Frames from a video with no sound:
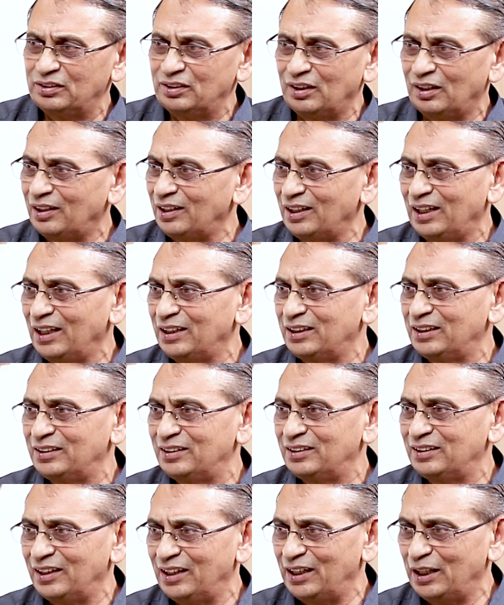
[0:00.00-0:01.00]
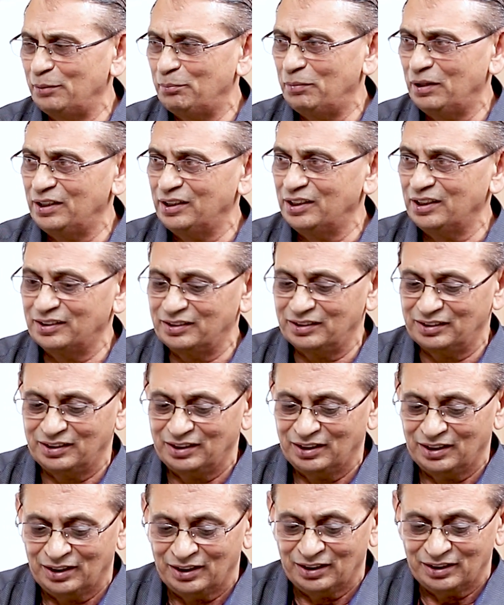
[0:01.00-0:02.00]
is unlike air bending.
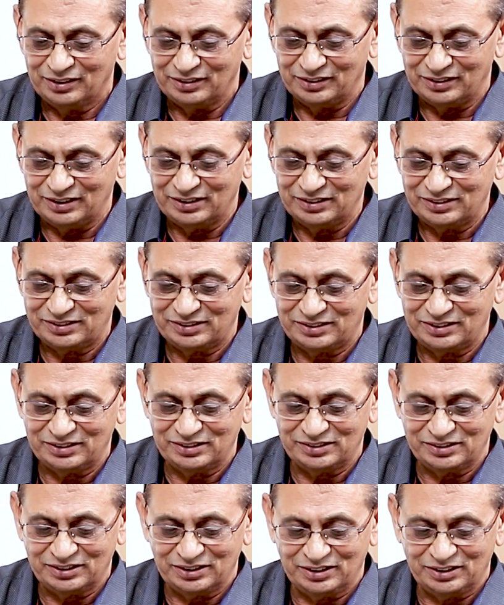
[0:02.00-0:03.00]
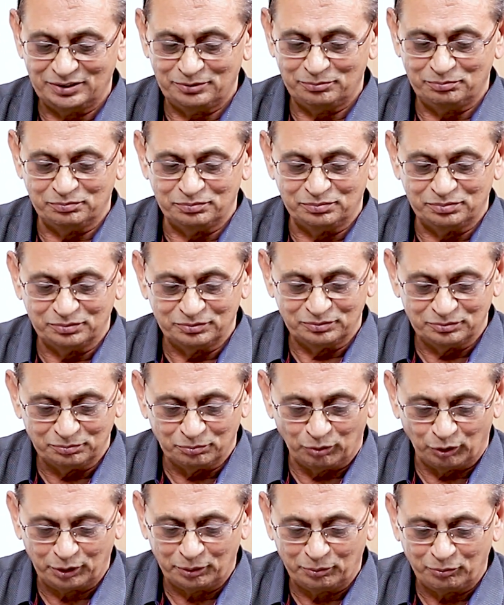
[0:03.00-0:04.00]
This is a
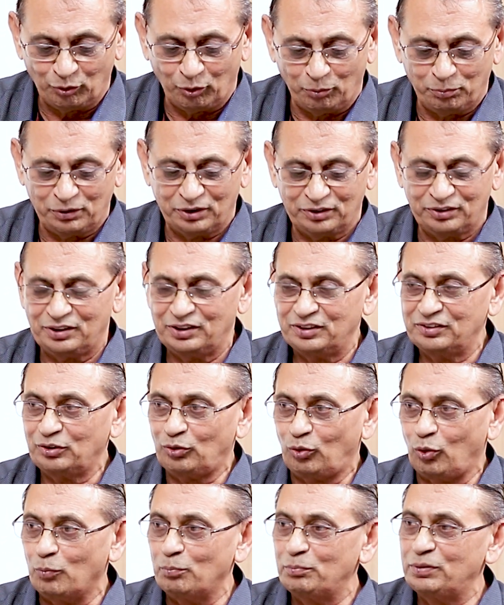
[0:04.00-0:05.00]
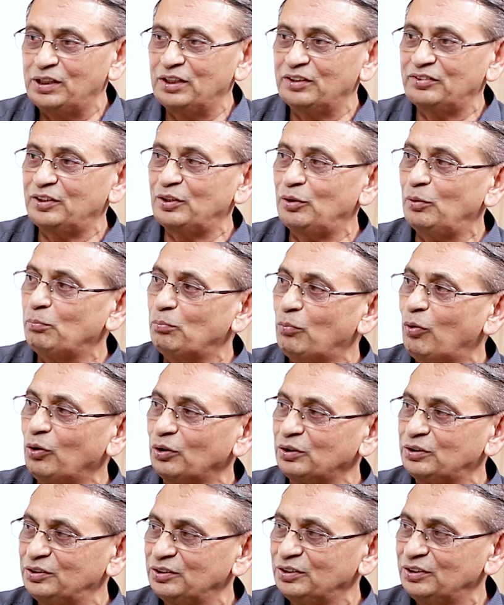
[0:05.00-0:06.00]
bottoming operation is a combination of
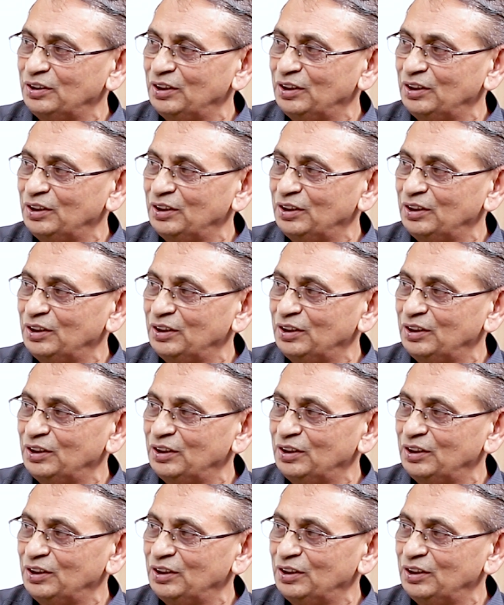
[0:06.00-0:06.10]
both